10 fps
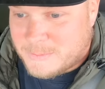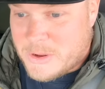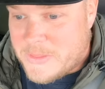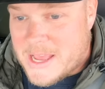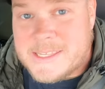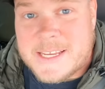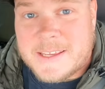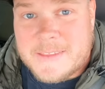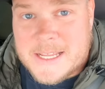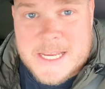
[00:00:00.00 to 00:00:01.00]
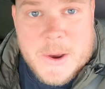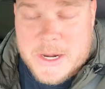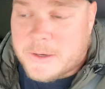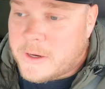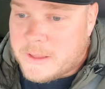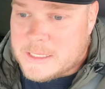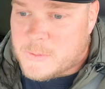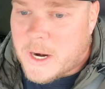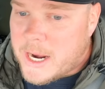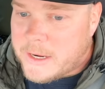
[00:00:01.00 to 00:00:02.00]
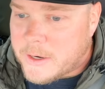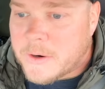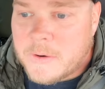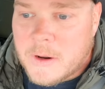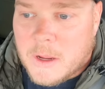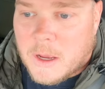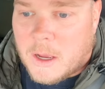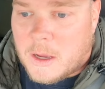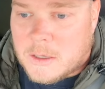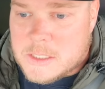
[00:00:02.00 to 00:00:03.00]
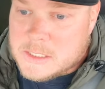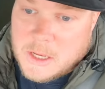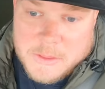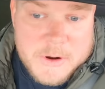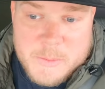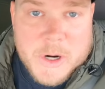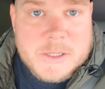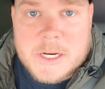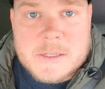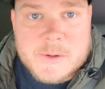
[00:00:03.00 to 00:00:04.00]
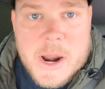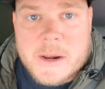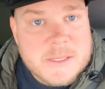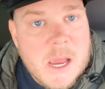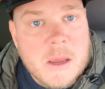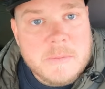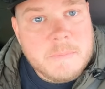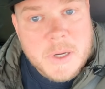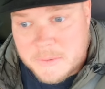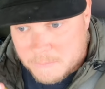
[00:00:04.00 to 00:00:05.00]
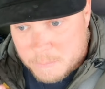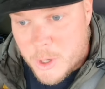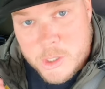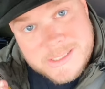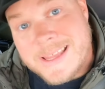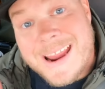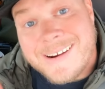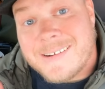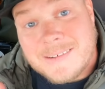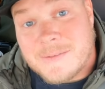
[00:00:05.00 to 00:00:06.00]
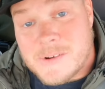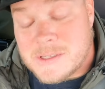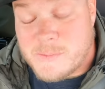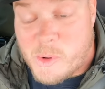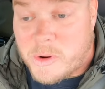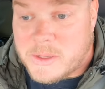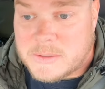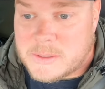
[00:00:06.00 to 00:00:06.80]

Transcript: But that's it. That's how I do it. That's what I do. Just saw 3 birds there, so not a ton, but birds there was the point.